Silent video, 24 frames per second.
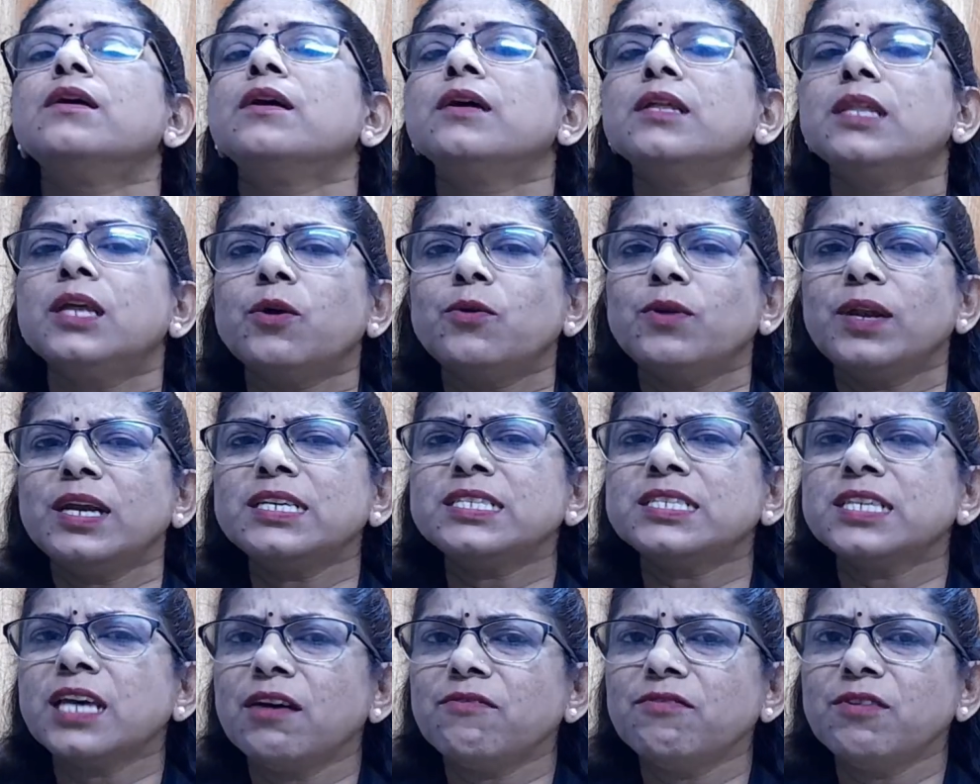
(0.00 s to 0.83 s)
Now
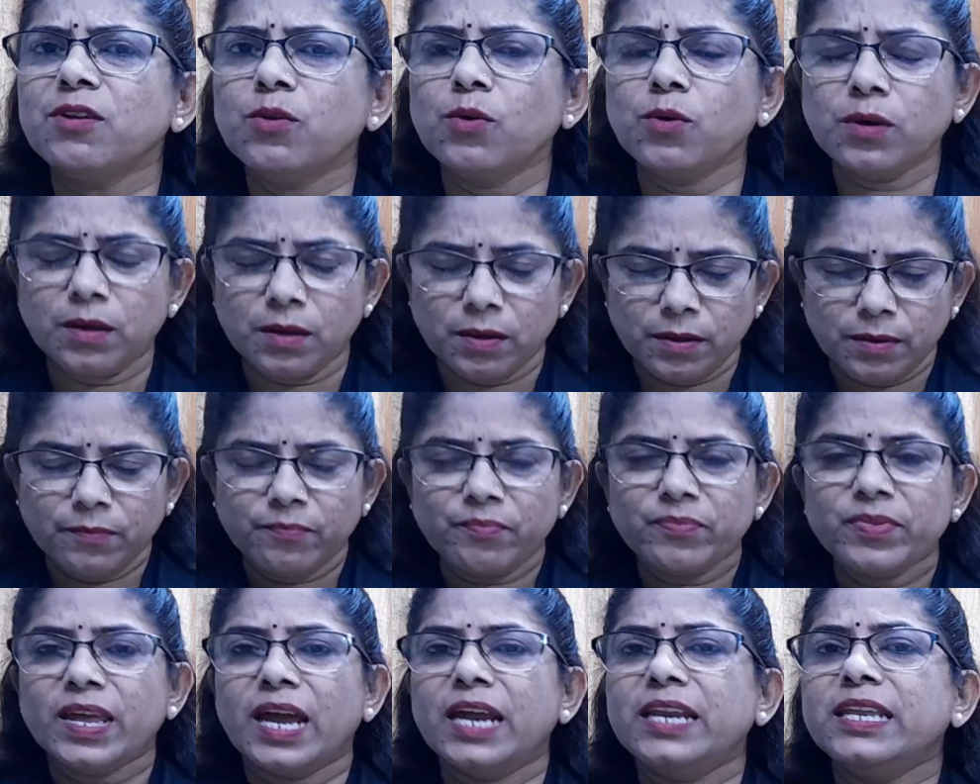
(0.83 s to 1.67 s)
let's have a look
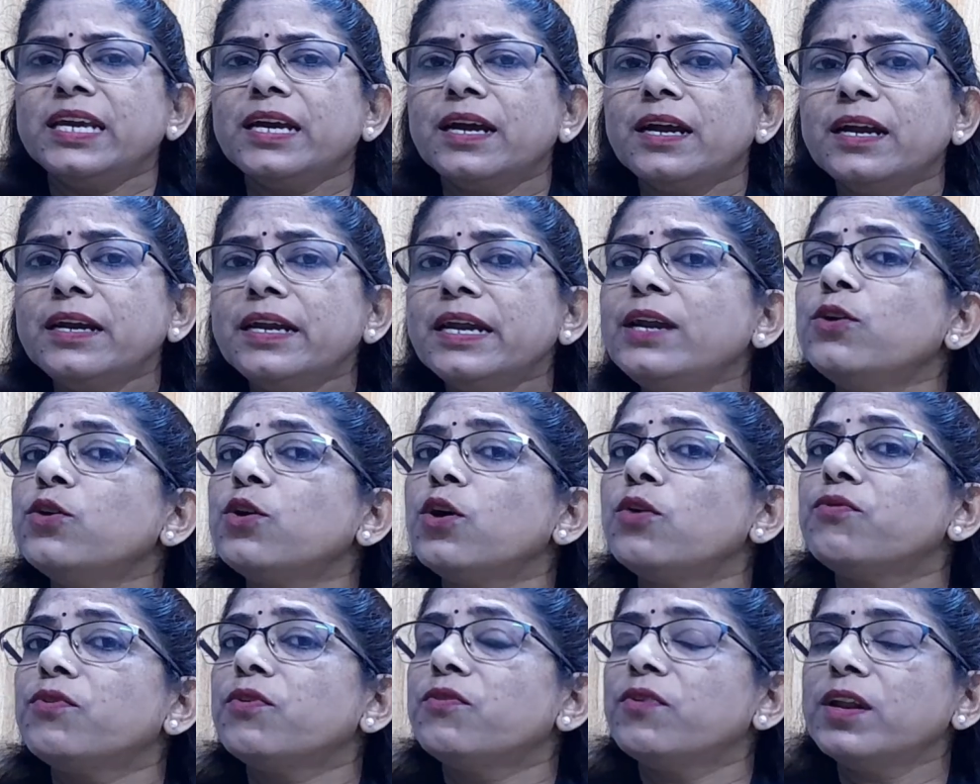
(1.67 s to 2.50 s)
at the content
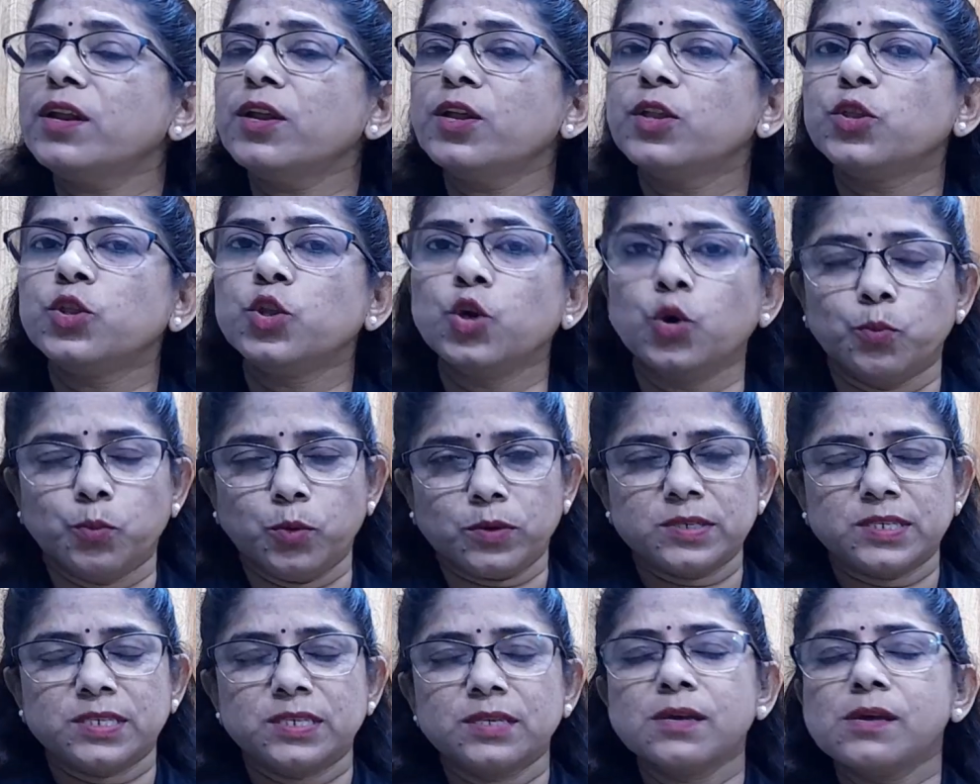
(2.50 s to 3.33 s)
of our new
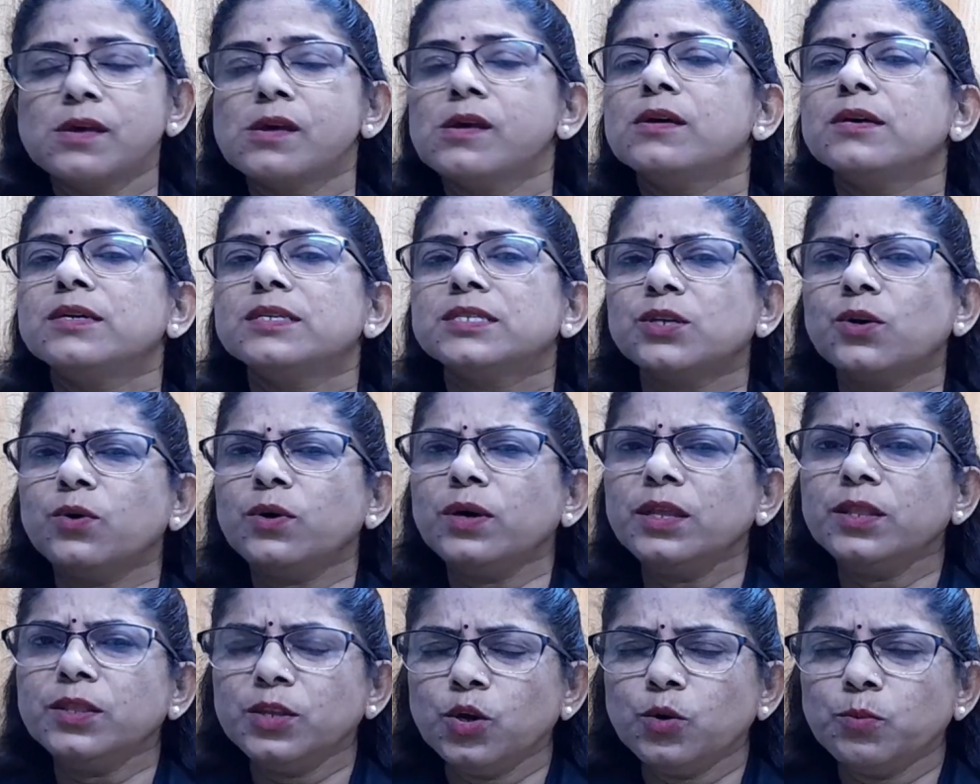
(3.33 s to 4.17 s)
books. So
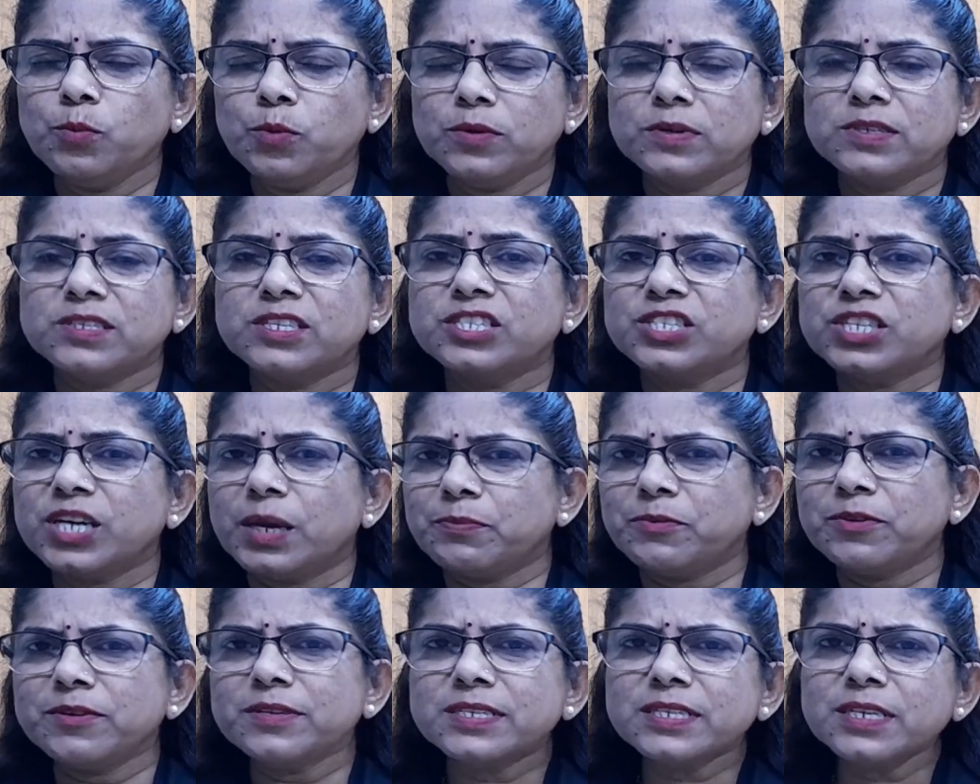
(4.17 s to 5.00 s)
in new books, the
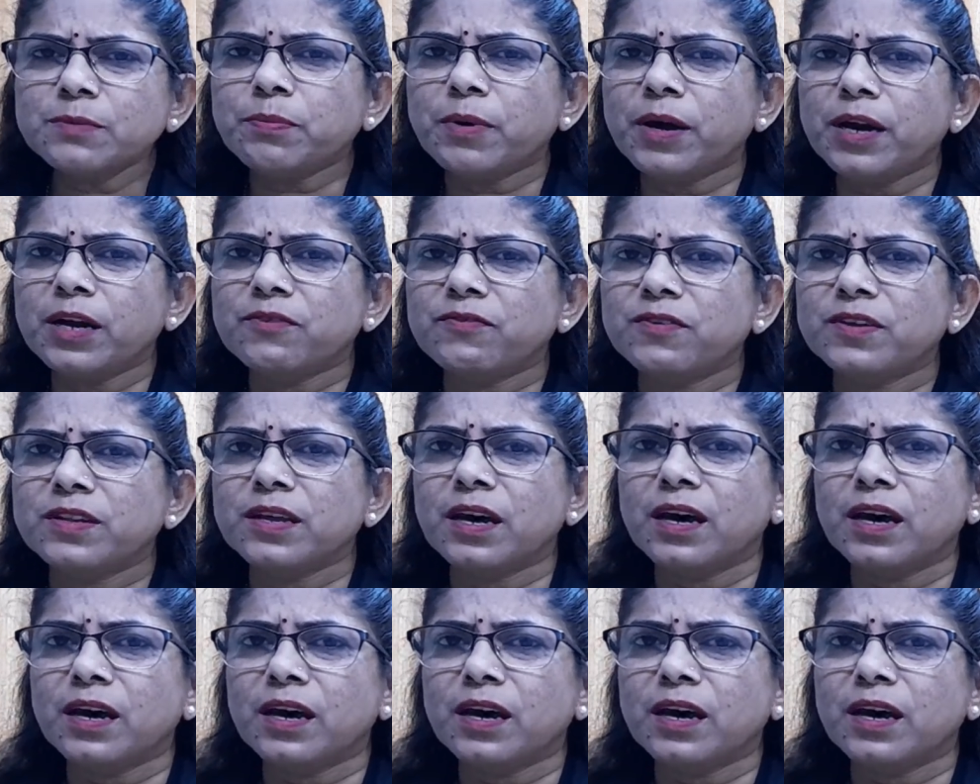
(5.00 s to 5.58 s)
chapters in part 1